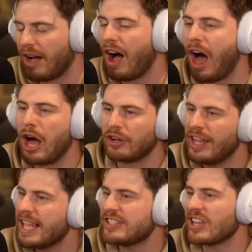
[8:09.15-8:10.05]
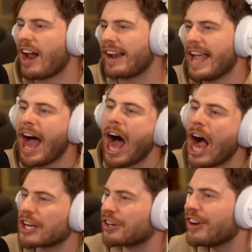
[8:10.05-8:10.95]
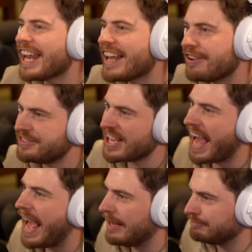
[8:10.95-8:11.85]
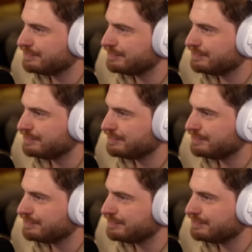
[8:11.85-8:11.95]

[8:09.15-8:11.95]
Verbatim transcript: Uh, sorry, Ocarina of Time.